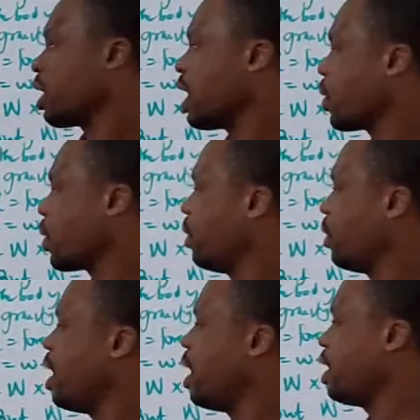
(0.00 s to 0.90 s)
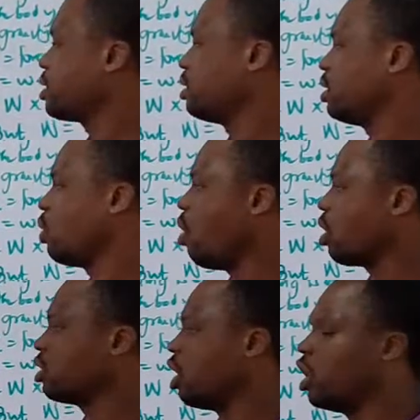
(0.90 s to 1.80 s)
Calculate the
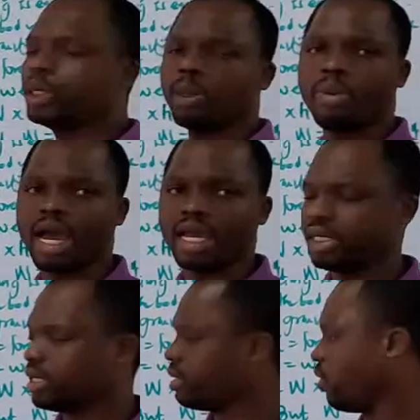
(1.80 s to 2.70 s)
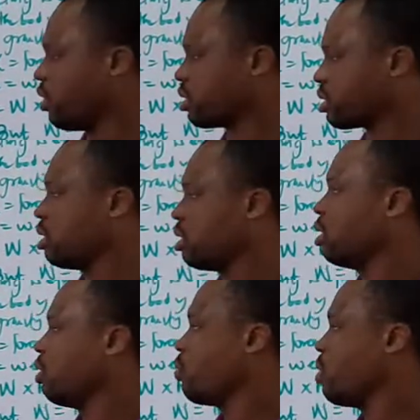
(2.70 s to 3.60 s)
work done by the force.
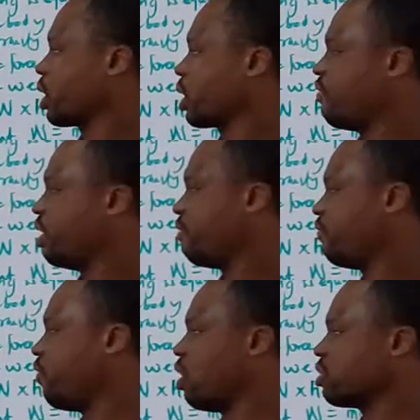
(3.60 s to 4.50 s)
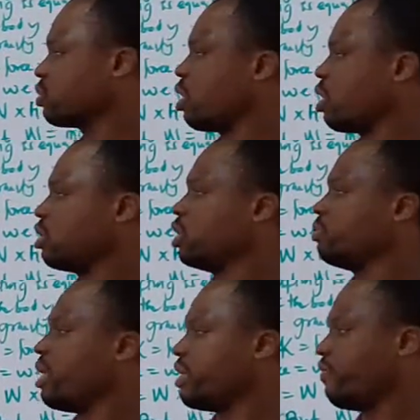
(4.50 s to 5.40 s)
We are looking for the work
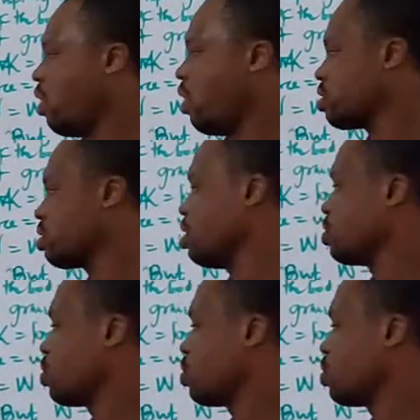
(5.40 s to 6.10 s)
done by the force.